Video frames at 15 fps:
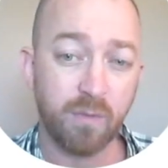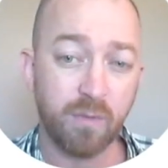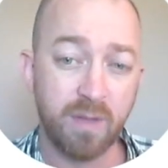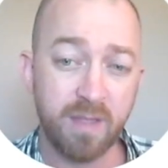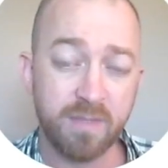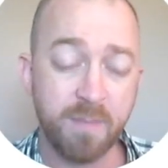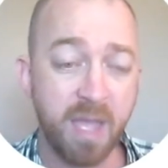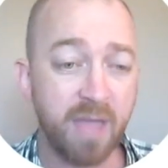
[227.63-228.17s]
and the
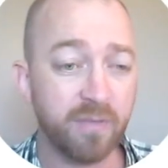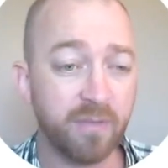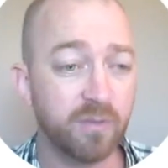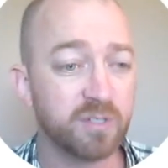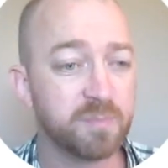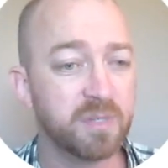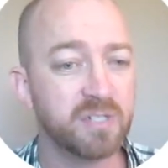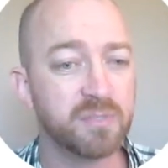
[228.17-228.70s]
math here is
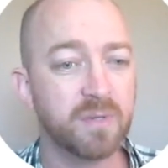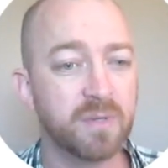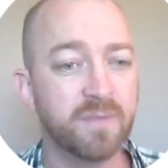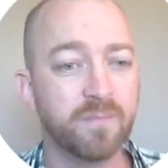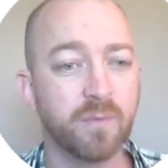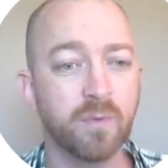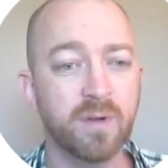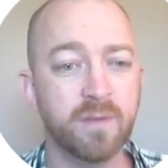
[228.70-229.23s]
pretty
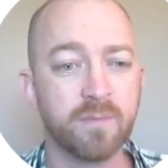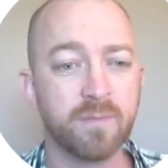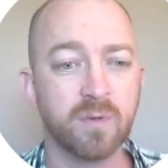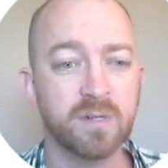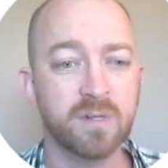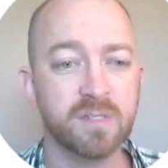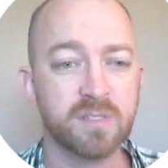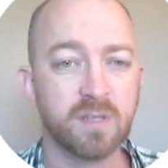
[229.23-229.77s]
straightforward, of
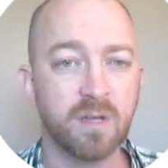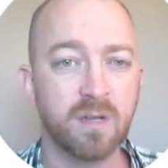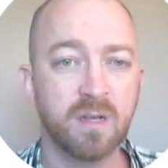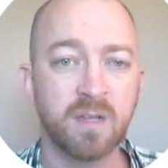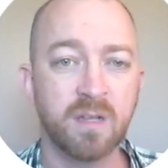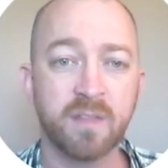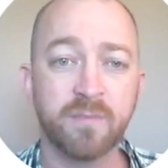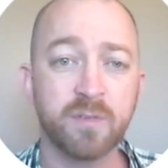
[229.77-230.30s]
course.
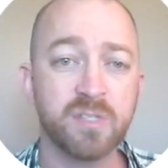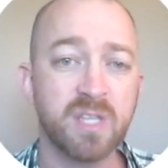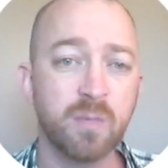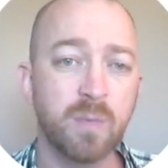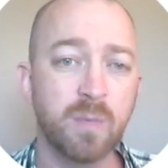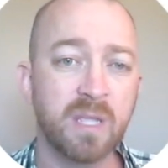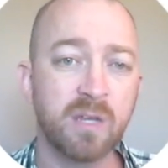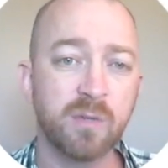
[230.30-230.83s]
The first thing we
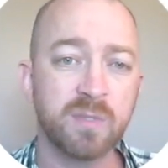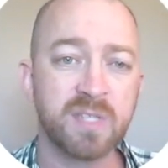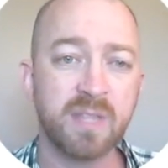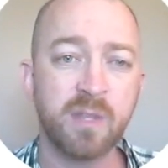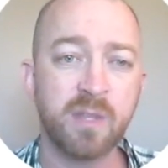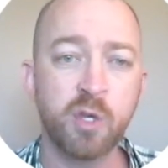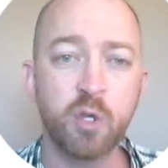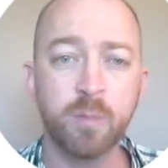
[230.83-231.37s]
can do is in the
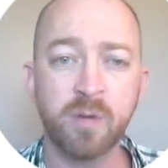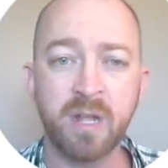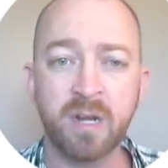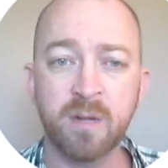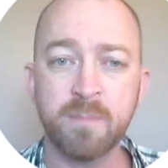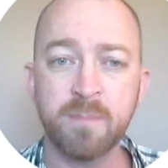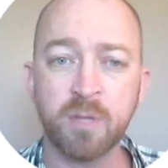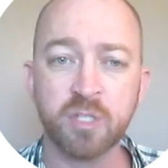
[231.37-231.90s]
numerator,
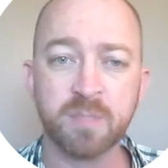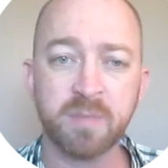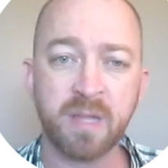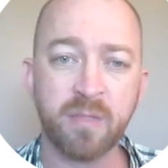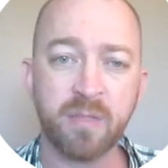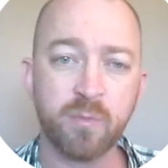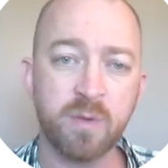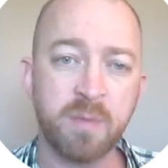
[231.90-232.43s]
multiply
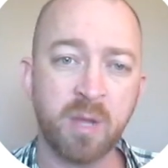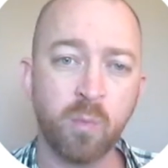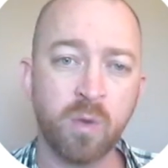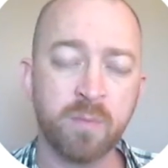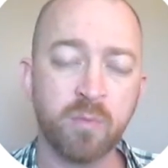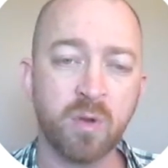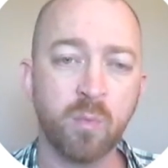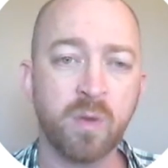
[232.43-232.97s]
3 by
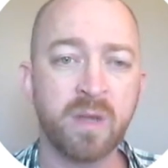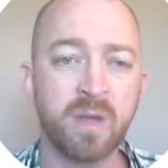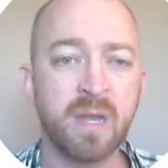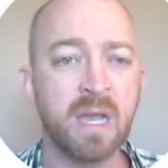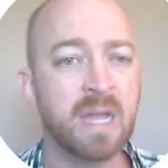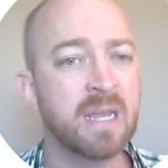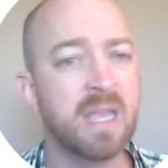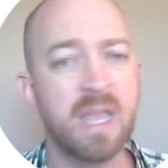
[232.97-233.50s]

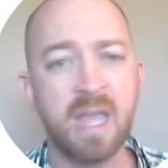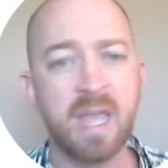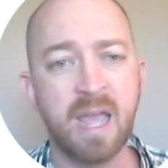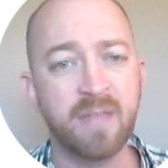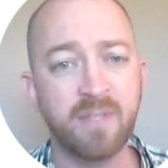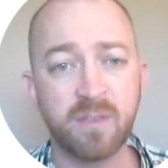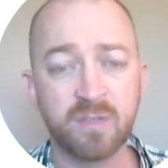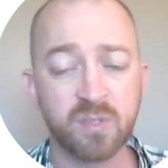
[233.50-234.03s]
1.19, and
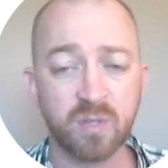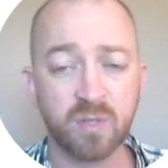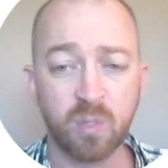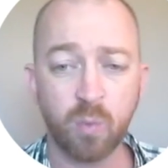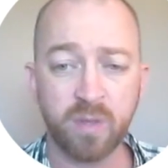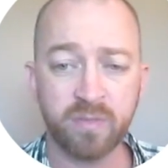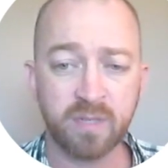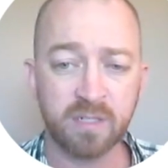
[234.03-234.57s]
then there's only
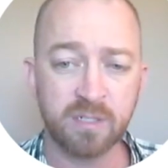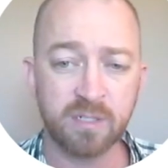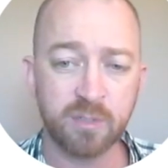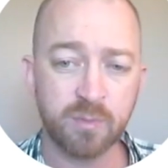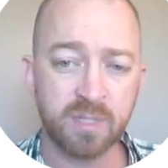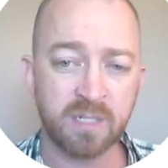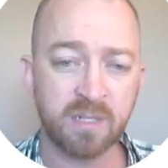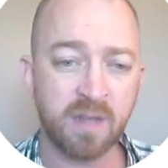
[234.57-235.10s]
one thing to do in the
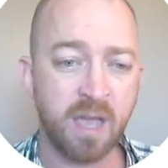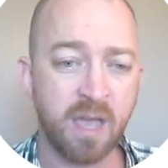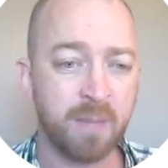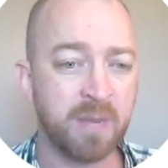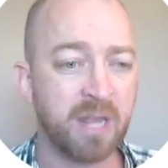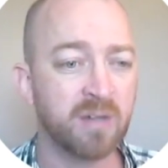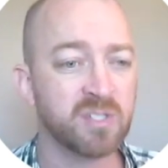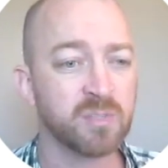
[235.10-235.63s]

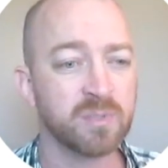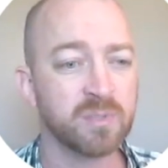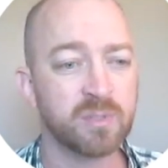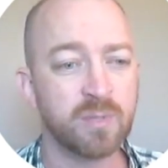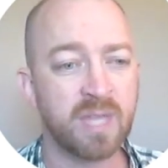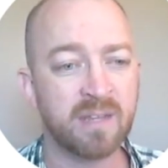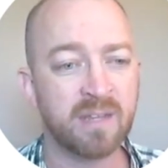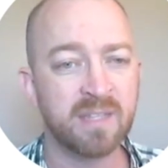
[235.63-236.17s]
denominator, so we'll do
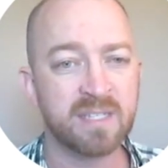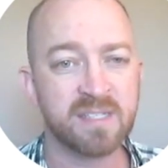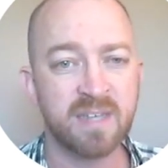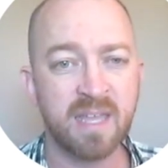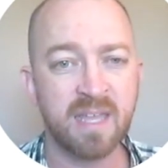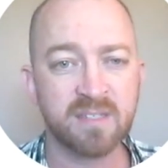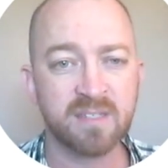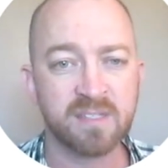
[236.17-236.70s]
that in this
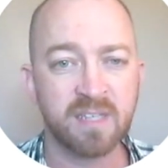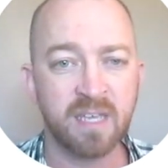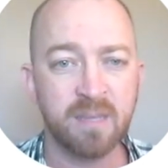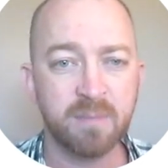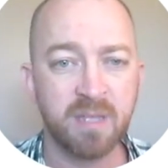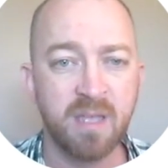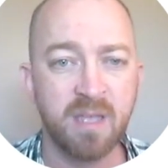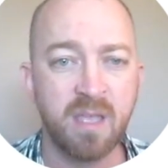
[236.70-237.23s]
next step.
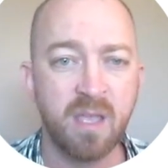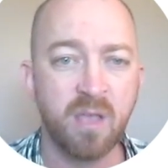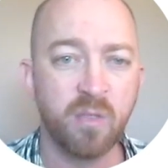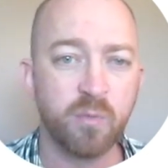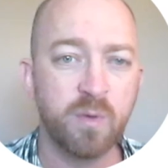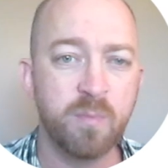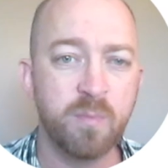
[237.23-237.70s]
3